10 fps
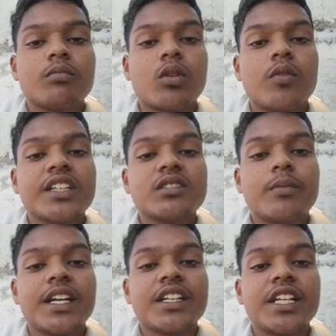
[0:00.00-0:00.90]
provides
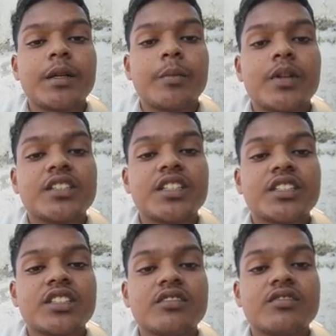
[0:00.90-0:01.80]
binary
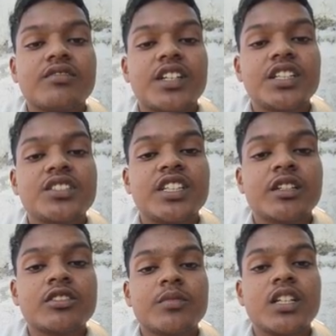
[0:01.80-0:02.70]
representation for each
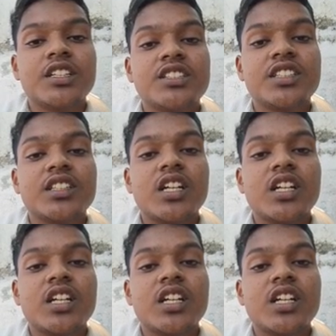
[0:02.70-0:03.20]
decimal digit